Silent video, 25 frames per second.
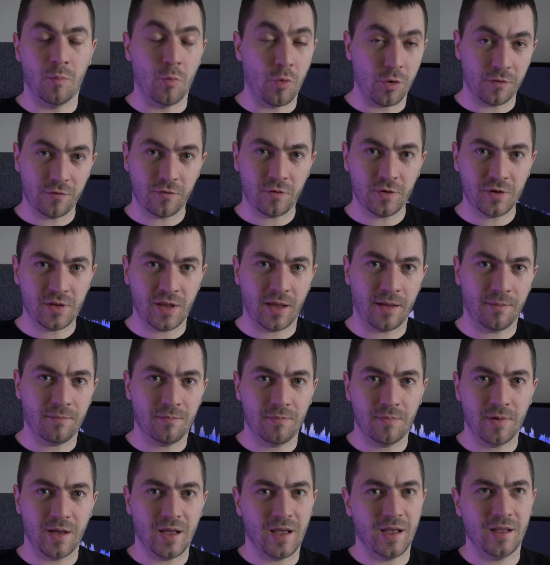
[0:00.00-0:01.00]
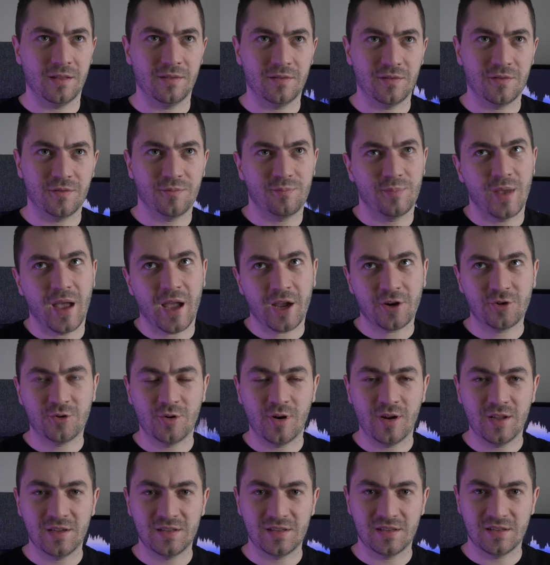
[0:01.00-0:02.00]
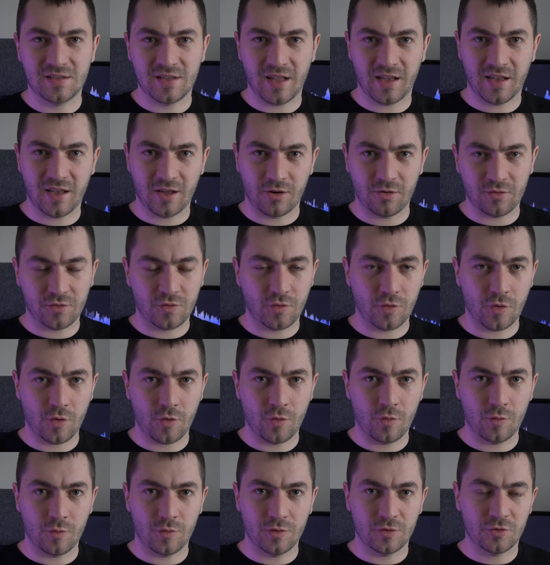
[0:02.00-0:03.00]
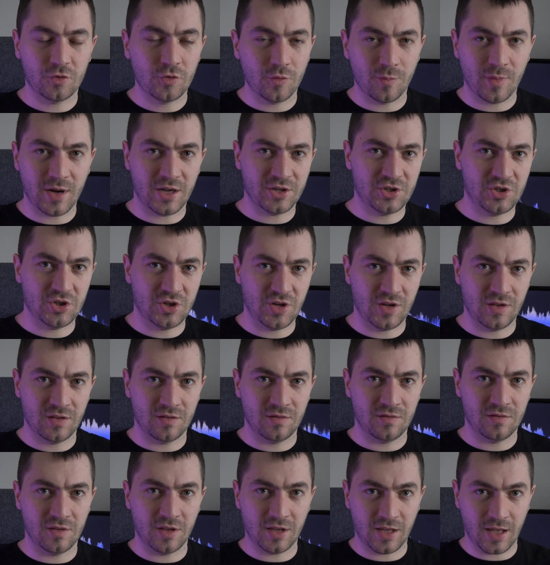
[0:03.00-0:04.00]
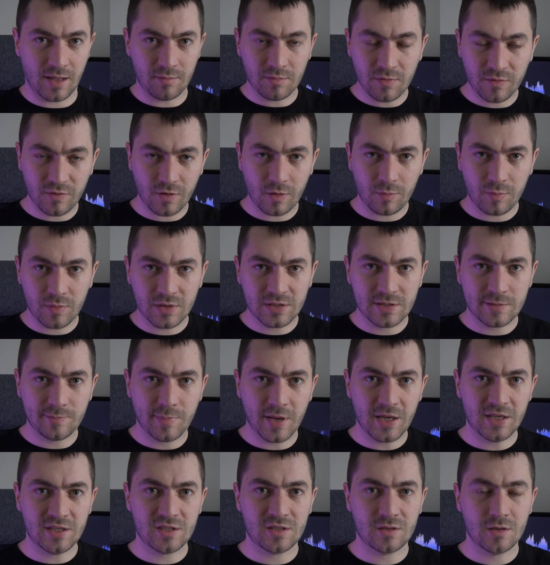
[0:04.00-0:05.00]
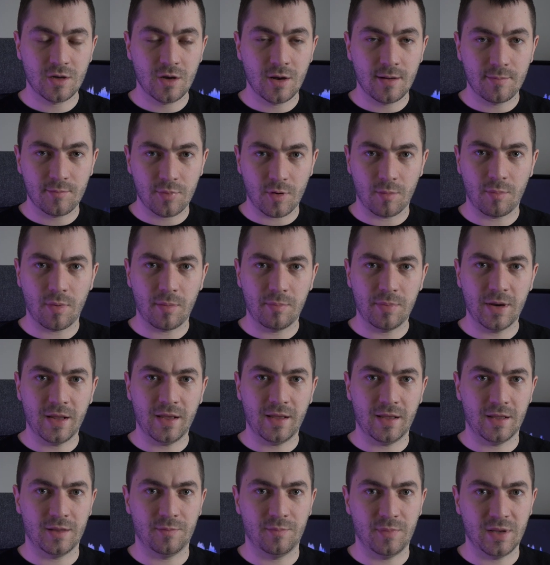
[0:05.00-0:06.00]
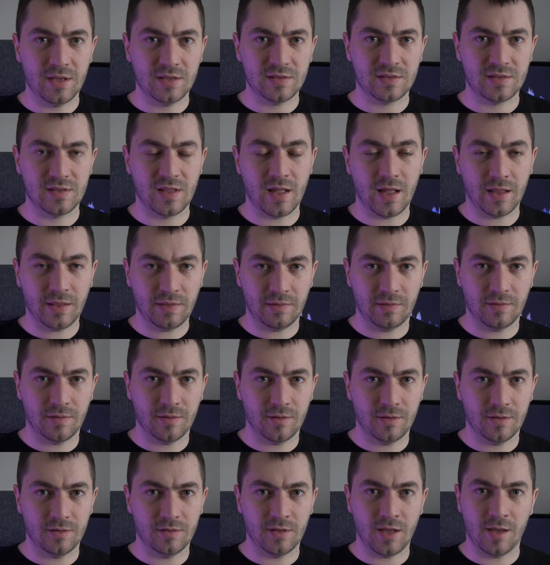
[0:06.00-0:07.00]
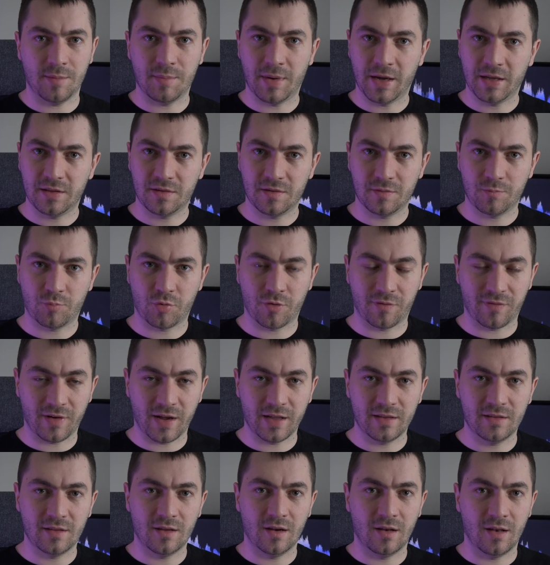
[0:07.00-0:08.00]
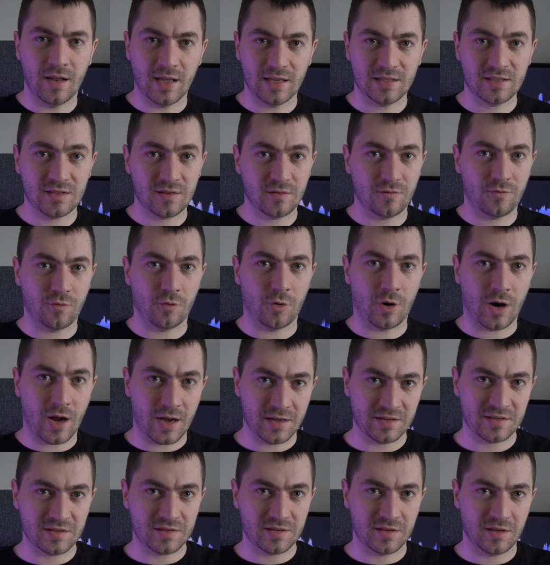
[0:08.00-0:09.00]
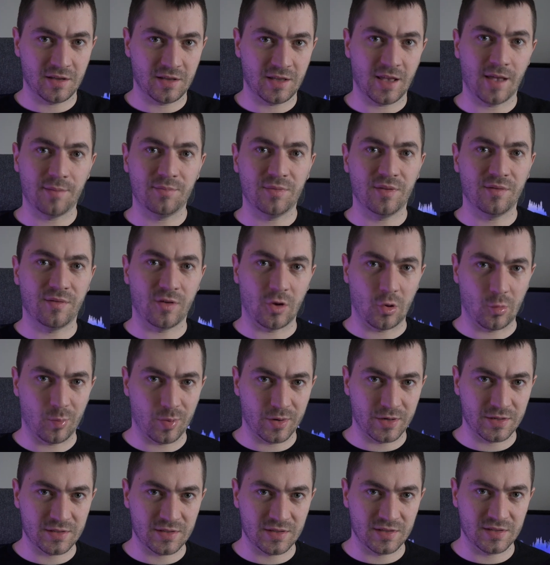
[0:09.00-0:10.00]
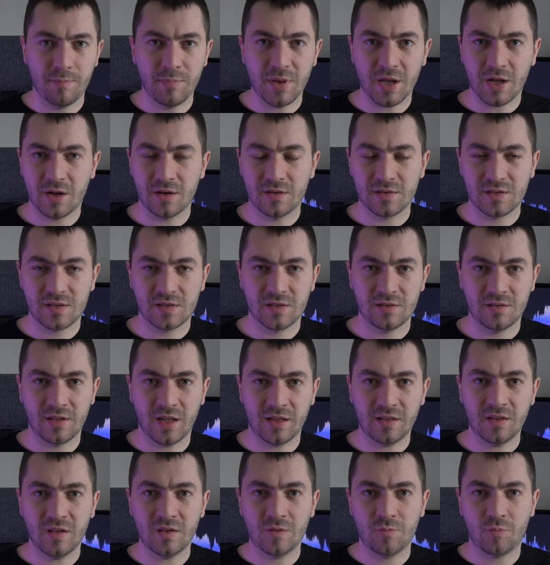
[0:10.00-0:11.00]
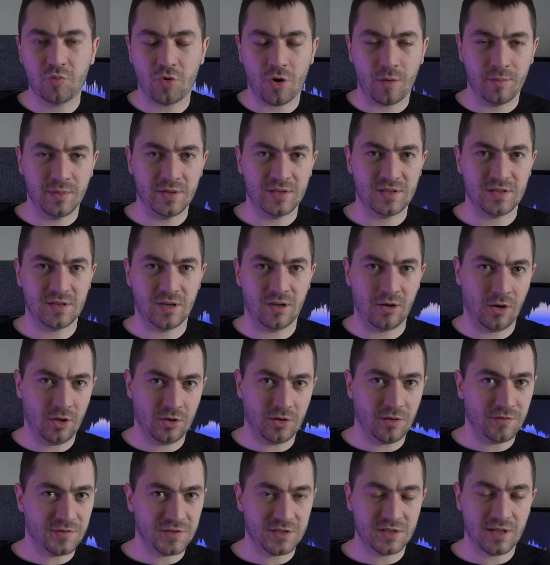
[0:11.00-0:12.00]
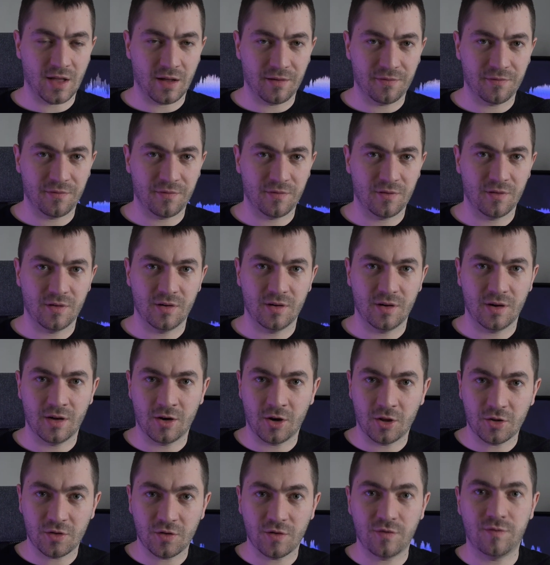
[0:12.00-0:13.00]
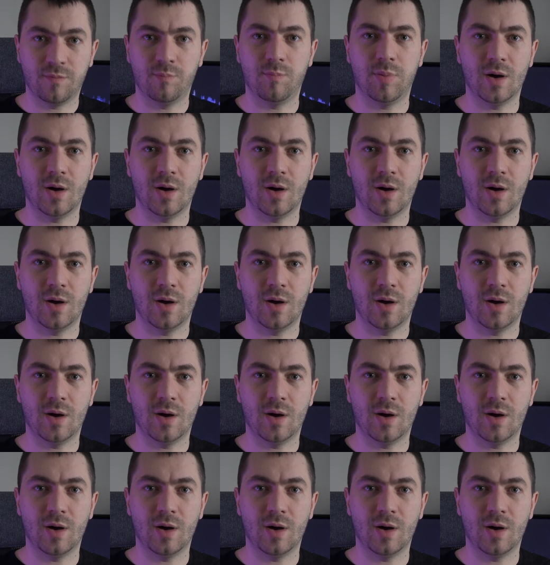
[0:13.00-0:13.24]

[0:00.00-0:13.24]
more for them, and actually, since they cannot grow too much in the game development space, probably it means that they might provide less for us game developers because they did promise a lot of stuff, a lot of